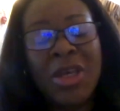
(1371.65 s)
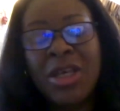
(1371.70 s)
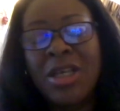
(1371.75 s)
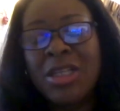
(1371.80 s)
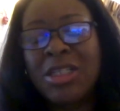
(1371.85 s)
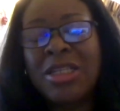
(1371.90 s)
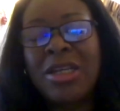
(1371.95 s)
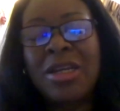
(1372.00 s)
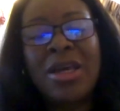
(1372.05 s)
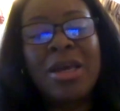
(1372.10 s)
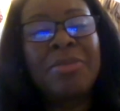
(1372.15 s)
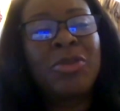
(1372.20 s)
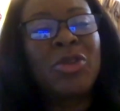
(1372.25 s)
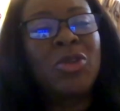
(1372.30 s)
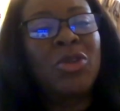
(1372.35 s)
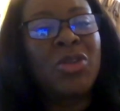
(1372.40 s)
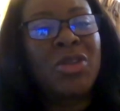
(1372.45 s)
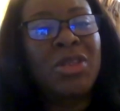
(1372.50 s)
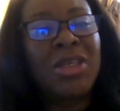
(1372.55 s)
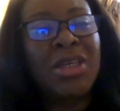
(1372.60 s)
Sometimes you
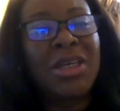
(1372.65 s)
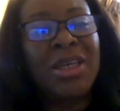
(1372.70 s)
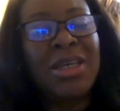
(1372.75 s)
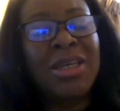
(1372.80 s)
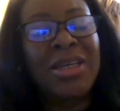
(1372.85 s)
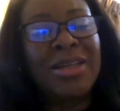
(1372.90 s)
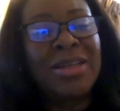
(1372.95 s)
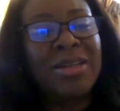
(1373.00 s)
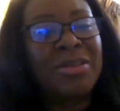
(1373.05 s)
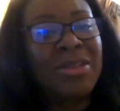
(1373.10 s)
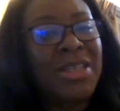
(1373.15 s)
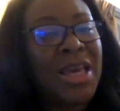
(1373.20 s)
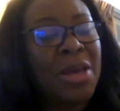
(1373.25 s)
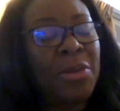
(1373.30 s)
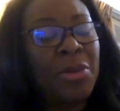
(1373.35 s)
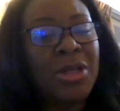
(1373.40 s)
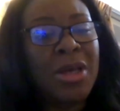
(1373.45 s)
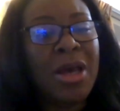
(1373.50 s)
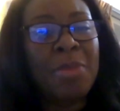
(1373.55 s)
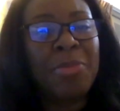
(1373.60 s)
see
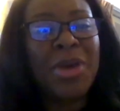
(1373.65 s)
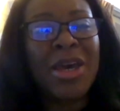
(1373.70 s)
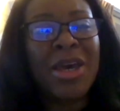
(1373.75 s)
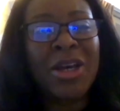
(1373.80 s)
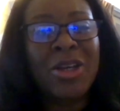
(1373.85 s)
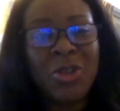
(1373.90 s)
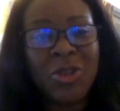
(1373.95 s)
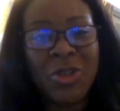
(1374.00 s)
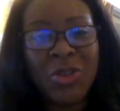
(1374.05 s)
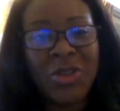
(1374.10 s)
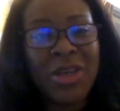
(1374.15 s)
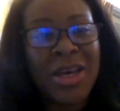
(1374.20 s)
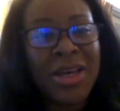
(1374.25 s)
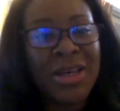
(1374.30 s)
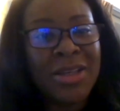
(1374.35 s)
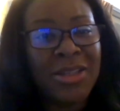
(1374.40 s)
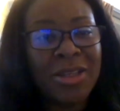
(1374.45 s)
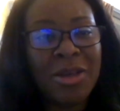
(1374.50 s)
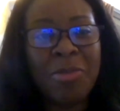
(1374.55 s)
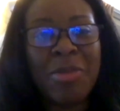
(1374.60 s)
tabletop
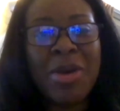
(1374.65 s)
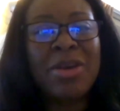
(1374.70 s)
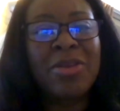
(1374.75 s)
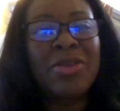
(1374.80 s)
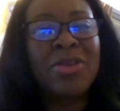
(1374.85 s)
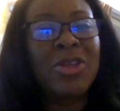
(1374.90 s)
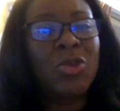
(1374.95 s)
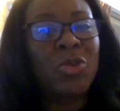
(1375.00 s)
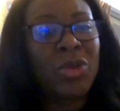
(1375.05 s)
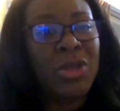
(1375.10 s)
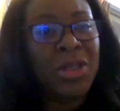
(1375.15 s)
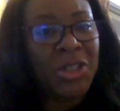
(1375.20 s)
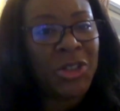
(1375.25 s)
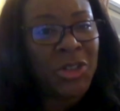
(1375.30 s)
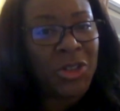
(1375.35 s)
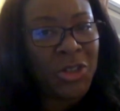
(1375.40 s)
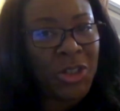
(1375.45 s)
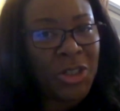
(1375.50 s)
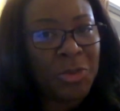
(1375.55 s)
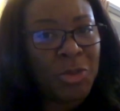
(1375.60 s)
exercise come out of these
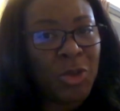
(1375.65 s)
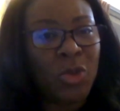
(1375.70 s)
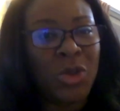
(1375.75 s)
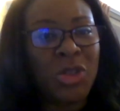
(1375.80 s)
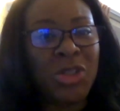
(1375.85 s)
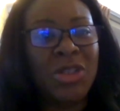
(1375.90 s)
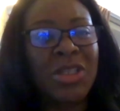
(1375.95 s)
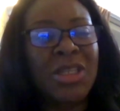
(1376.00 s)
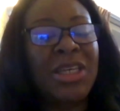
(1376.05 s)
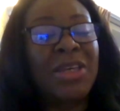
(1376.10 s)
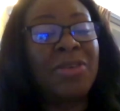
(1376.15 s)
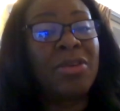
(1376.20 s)
relationships, which is